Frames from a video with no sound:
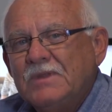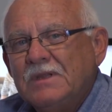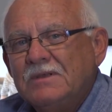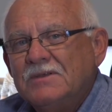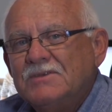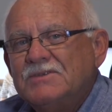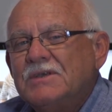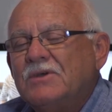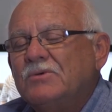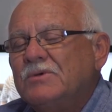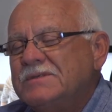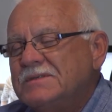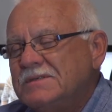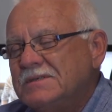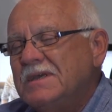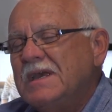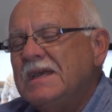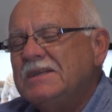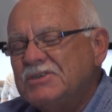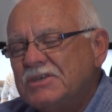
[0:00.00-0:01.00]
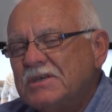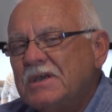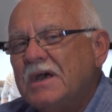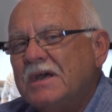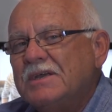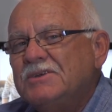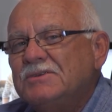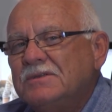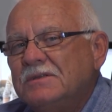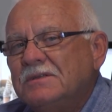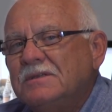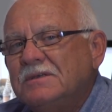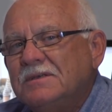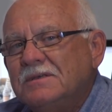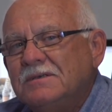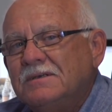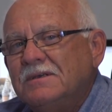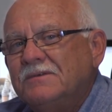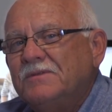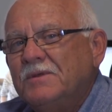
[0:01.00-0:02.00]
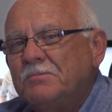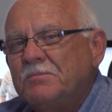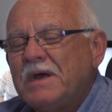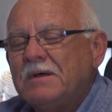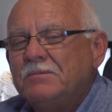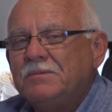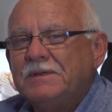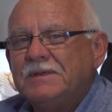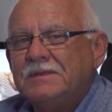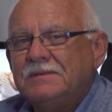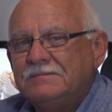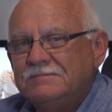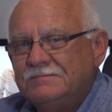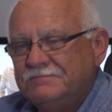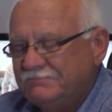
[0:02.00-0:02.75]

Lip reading: So it's education of the public,